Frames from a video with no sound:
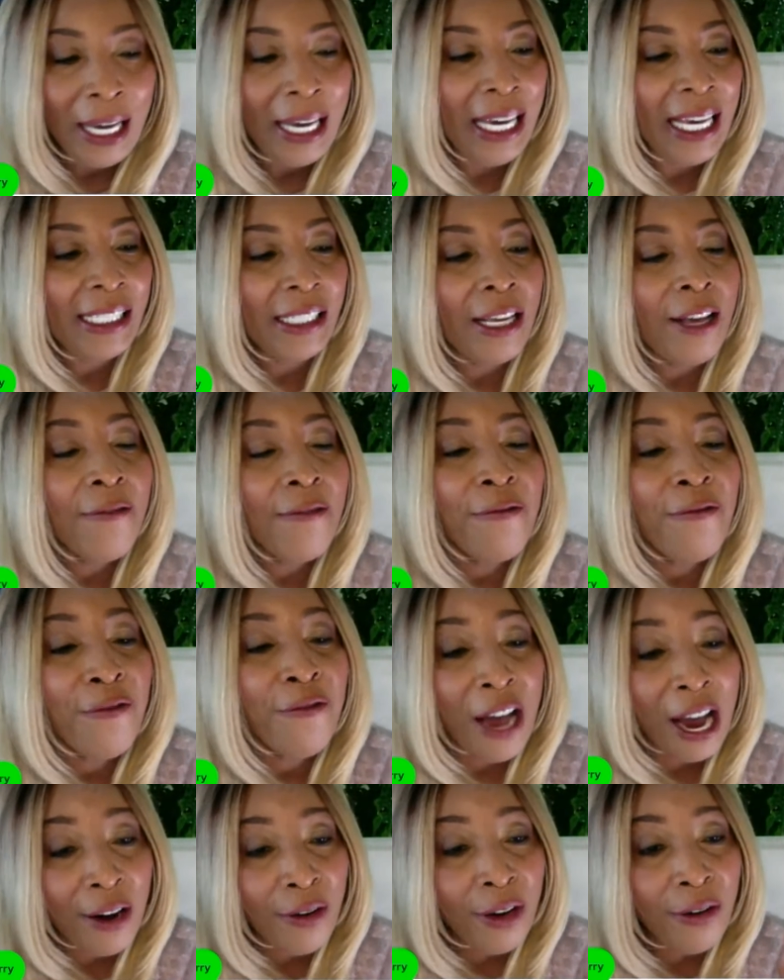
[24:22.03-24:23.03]
It's a
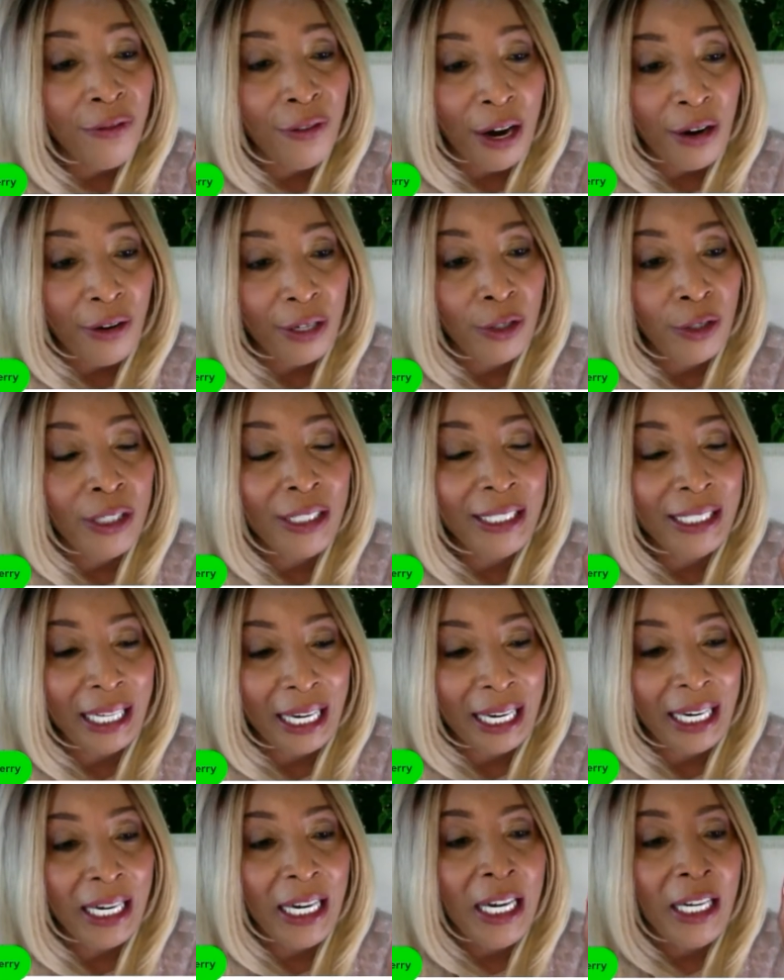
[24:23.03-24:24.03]
very, very good
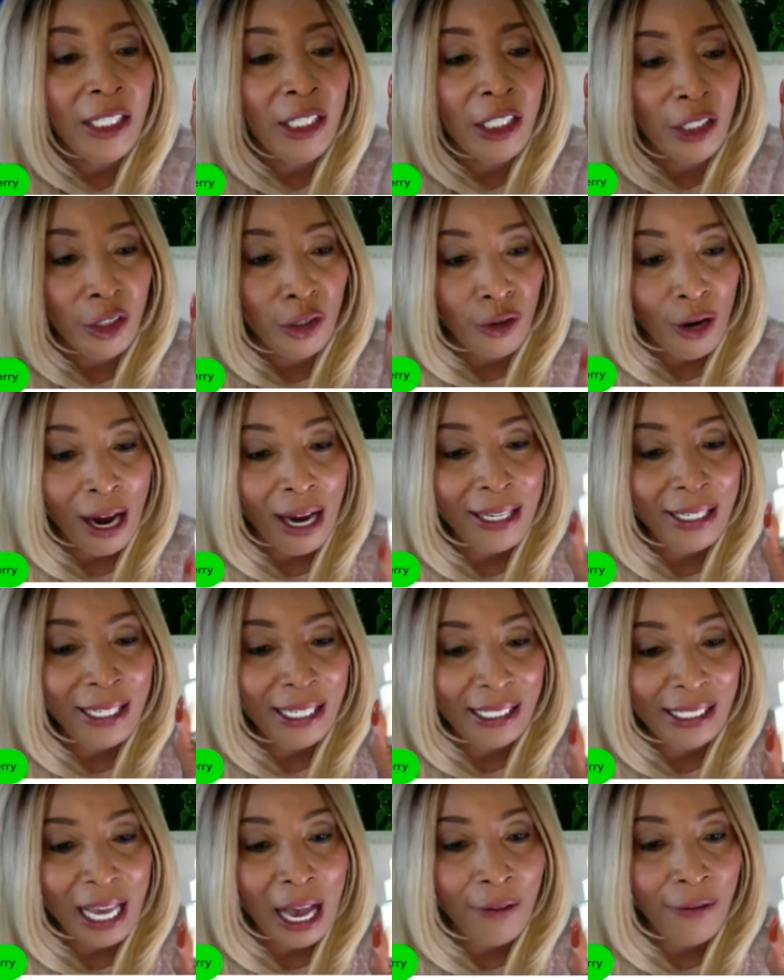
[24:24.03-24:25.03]
day to try
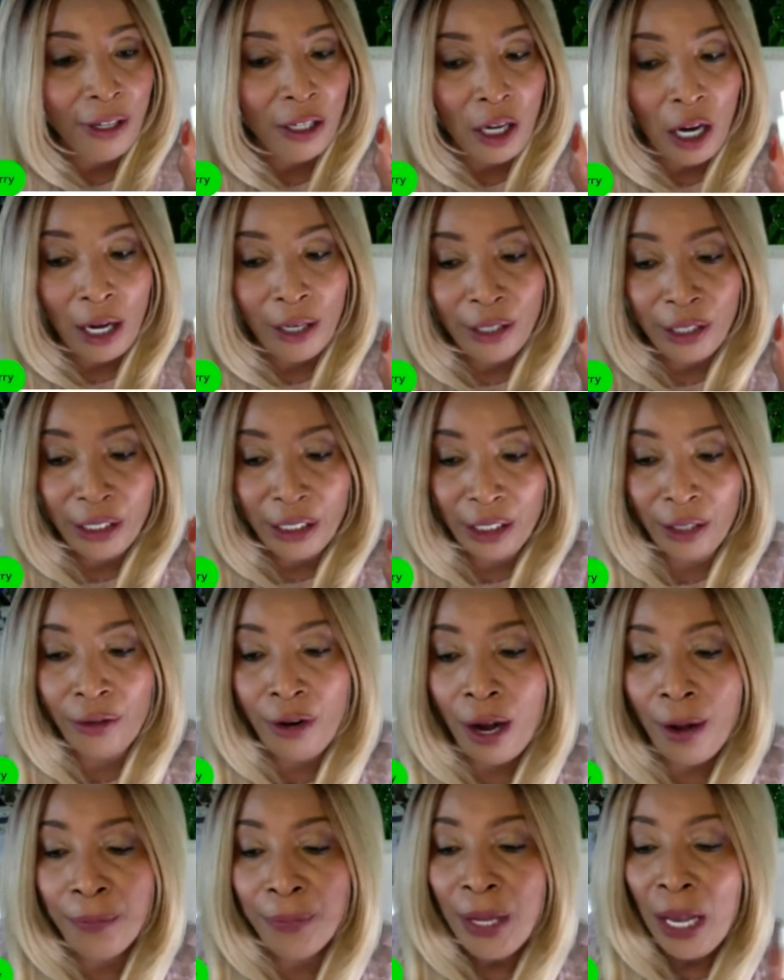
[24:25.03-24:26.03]
this avocado
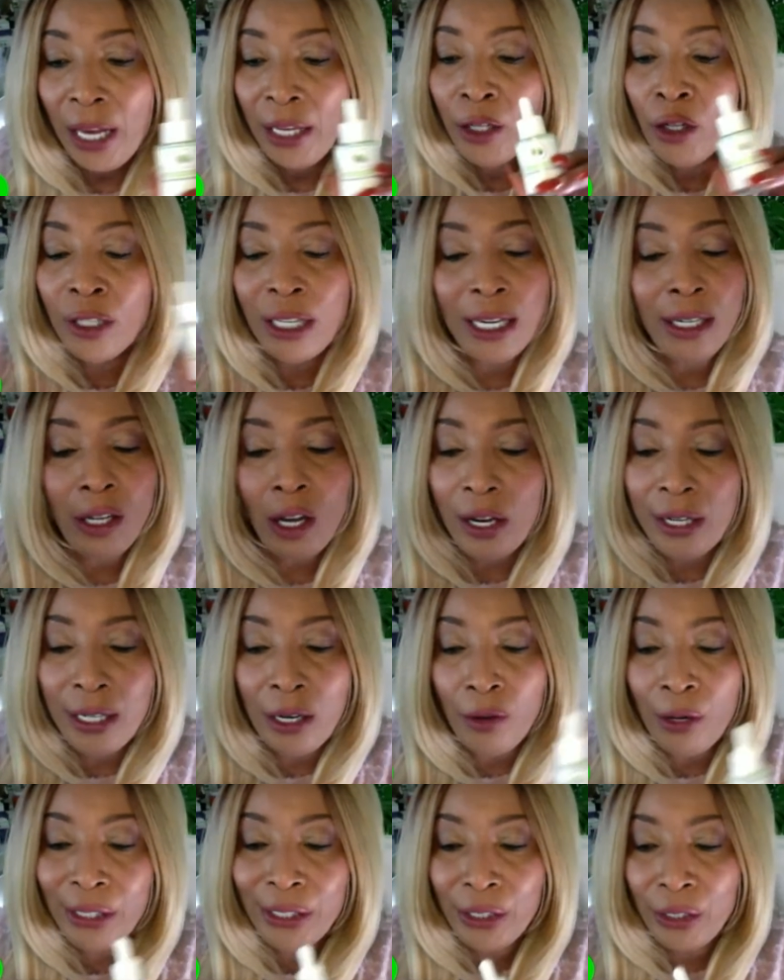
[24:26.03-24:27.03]
serum. You can go in
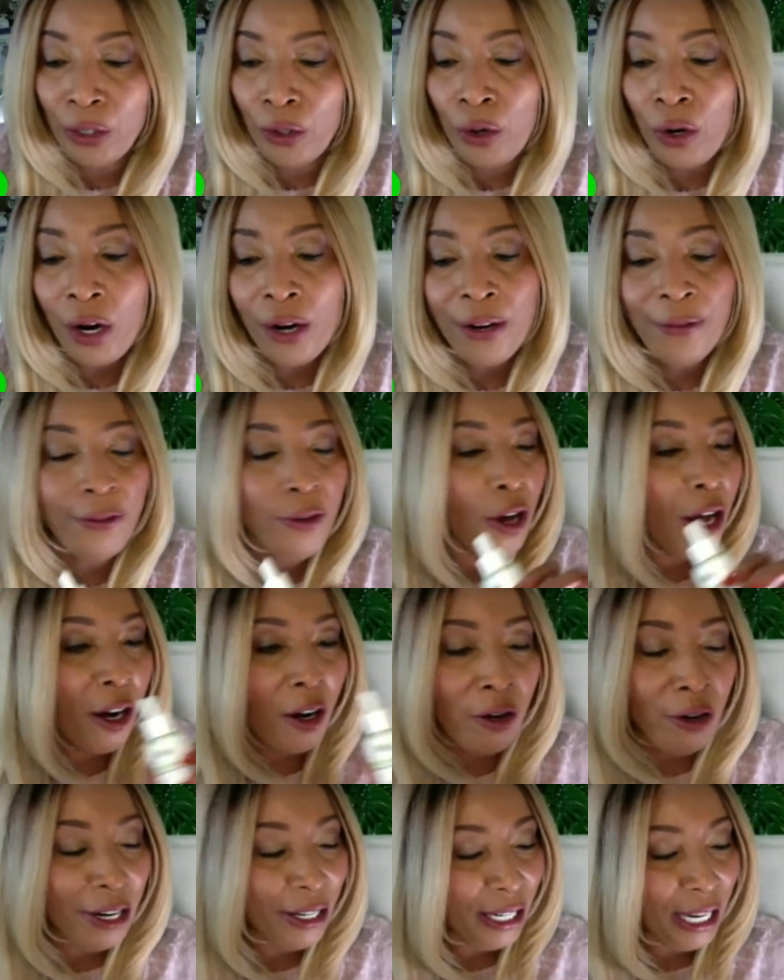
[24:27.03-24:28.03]
our store if you
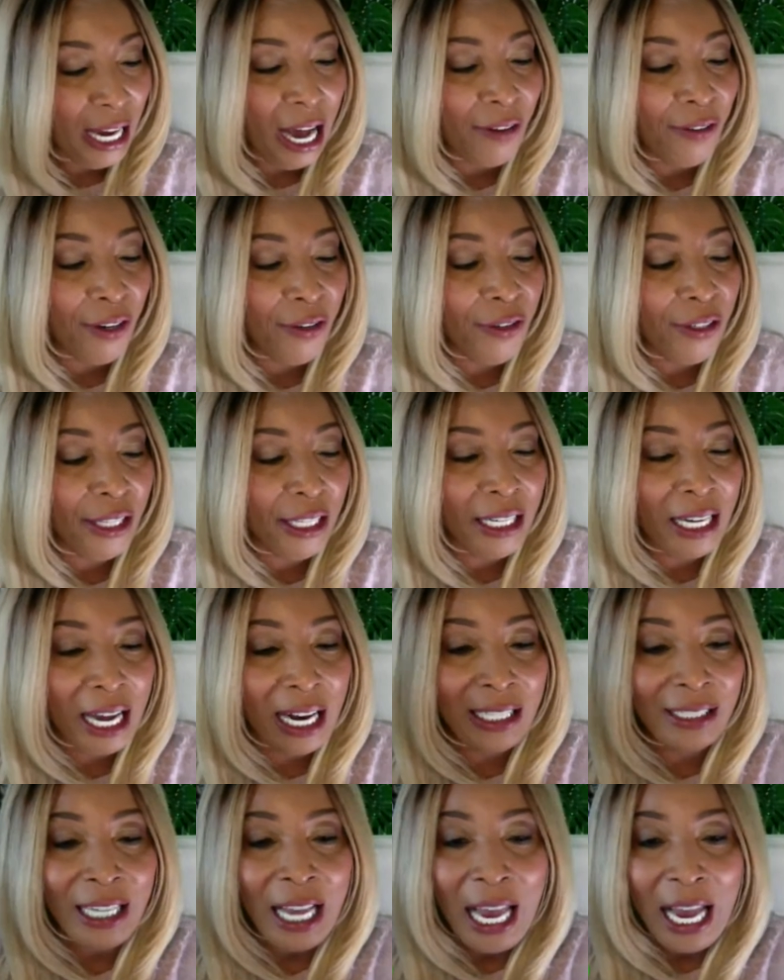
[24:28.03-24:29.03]
already have everything
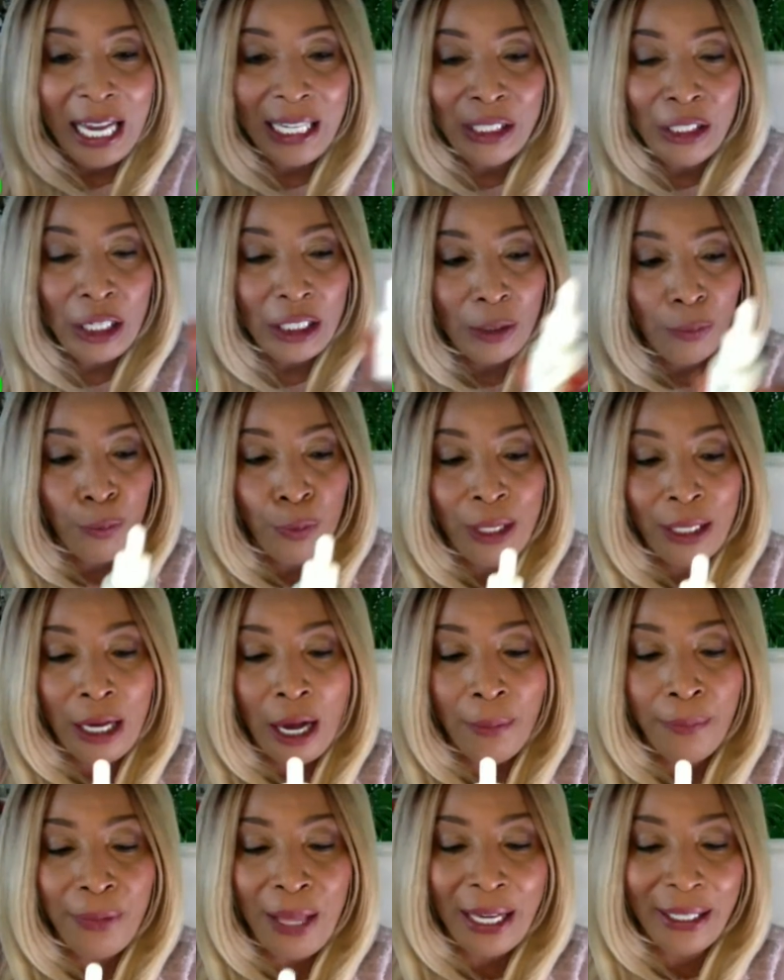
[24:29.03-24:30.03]
else and just pick
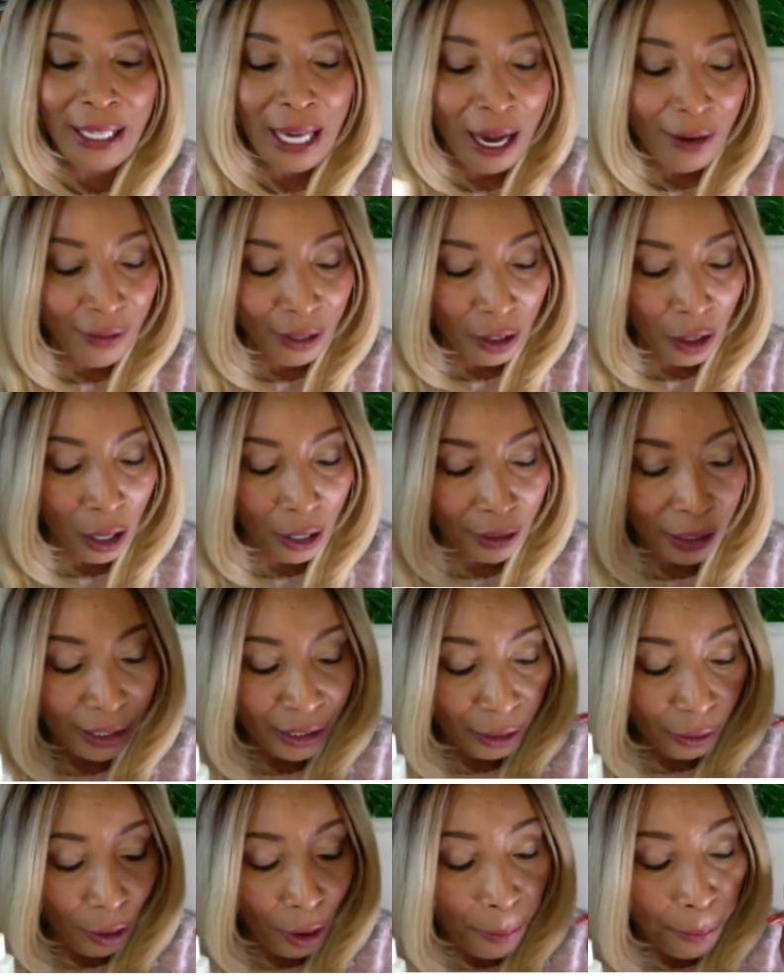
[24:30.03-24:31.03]
up that avocado
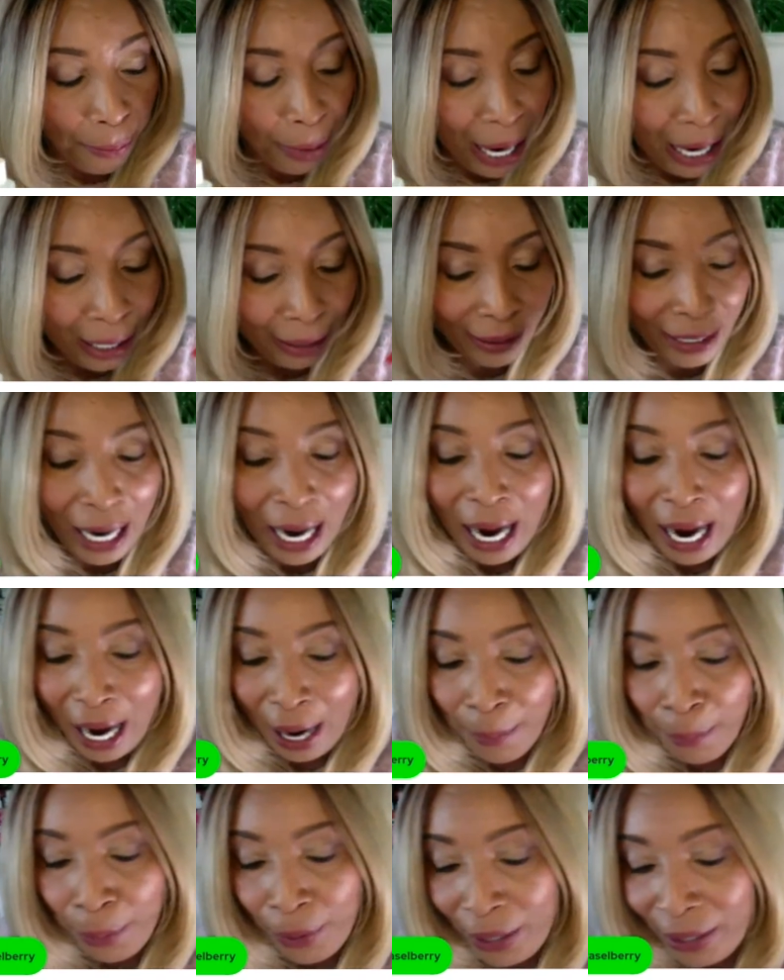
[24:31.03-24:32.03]
serum. But
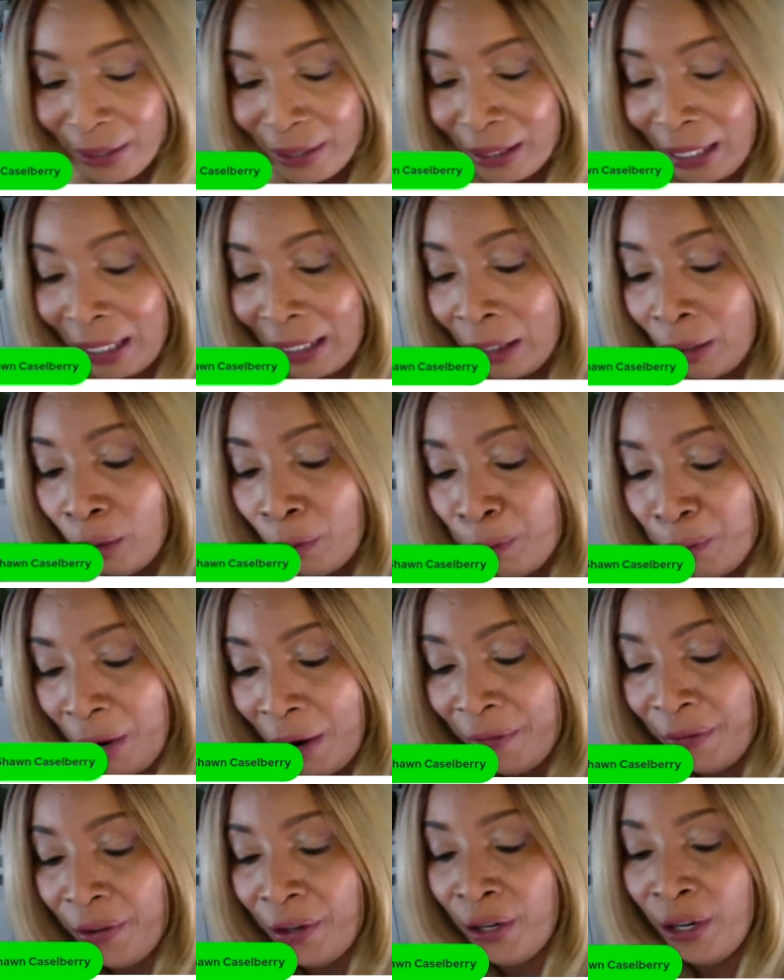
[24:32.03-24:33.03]
I personally would
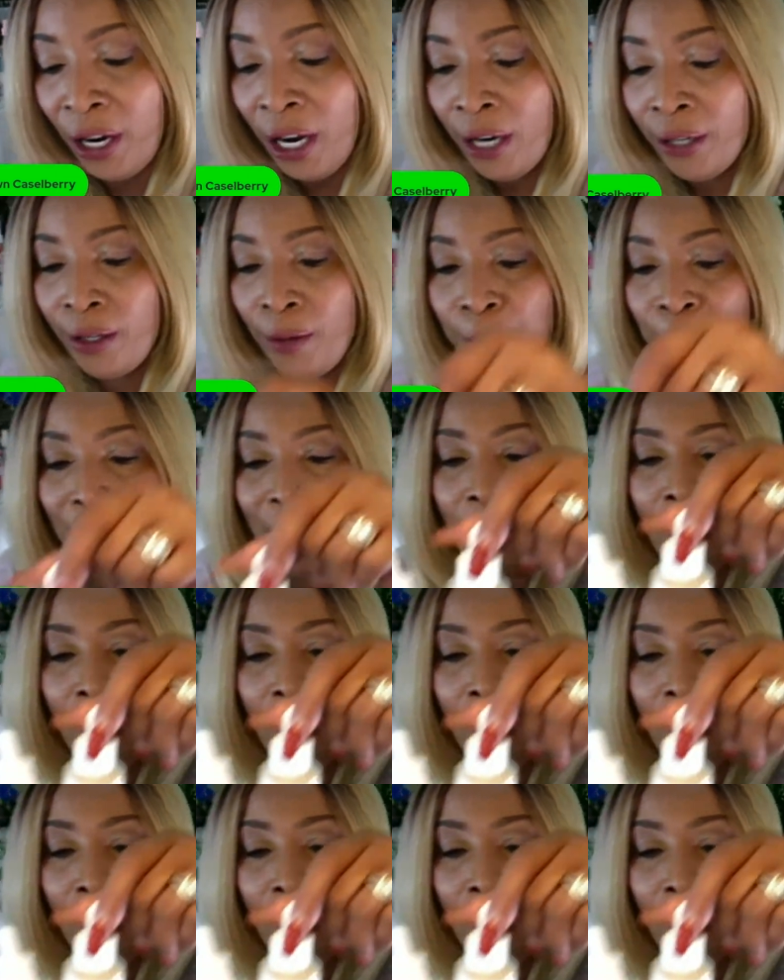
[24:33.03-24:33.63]
prefer to pick